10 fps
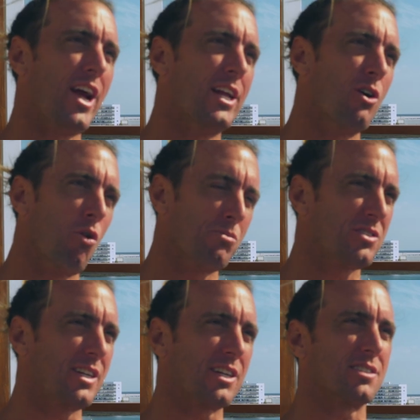in
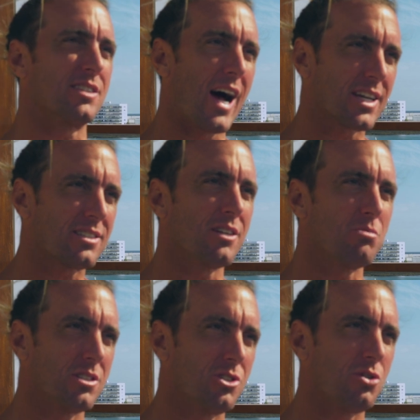almost the exact same
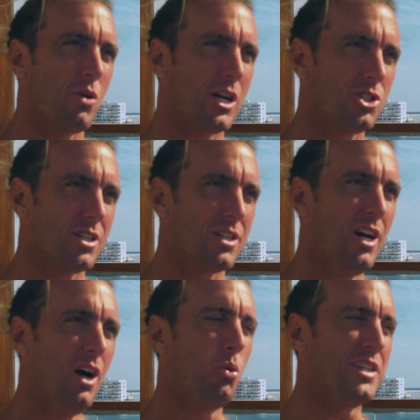situation
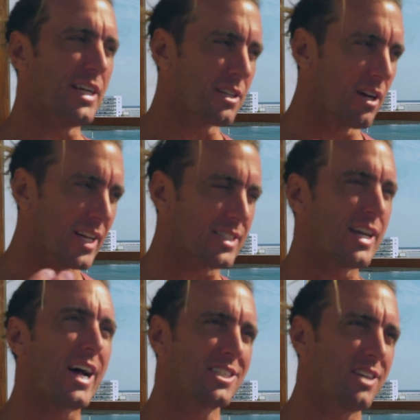with the
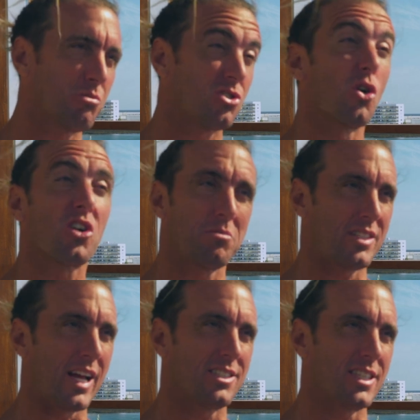exact same
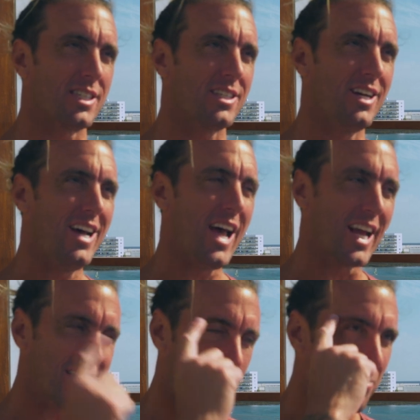circumstances,
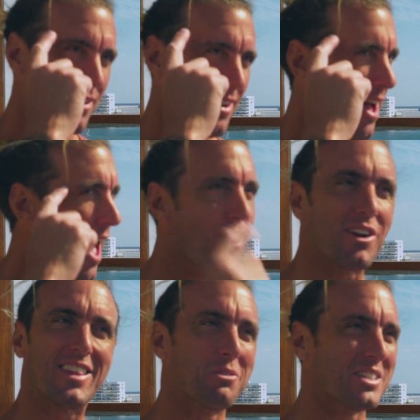except
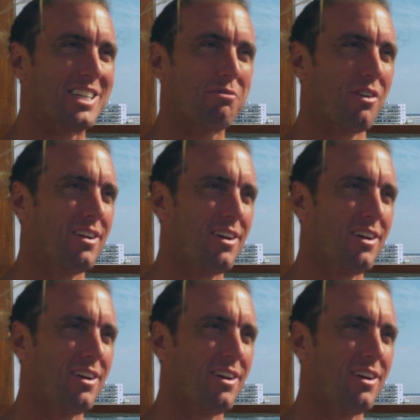everything was different.